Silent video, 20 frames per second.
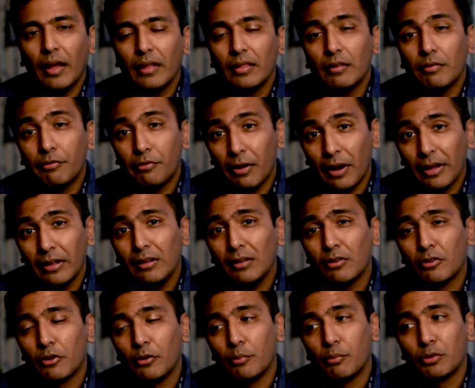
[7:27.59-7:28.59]
And the final
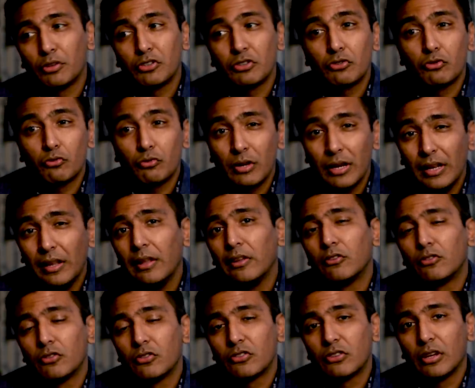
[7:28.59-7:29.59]
group, which is really
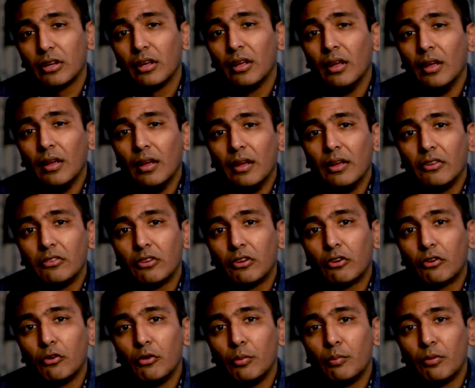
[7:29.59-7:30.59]
interesting, is a
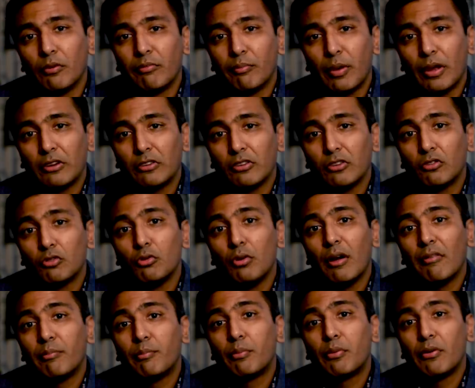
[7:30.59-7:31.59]
group of patients who
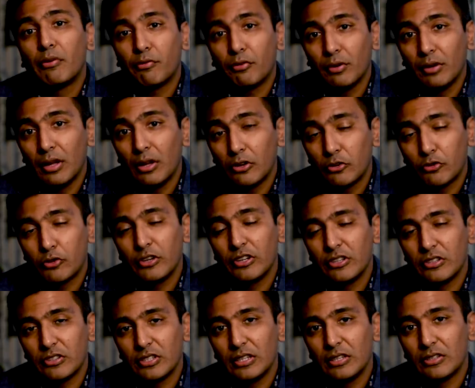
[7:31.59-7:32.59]
have peripheral artery
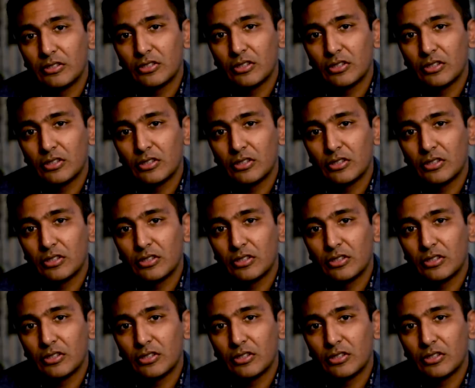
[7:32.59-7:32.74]
disease.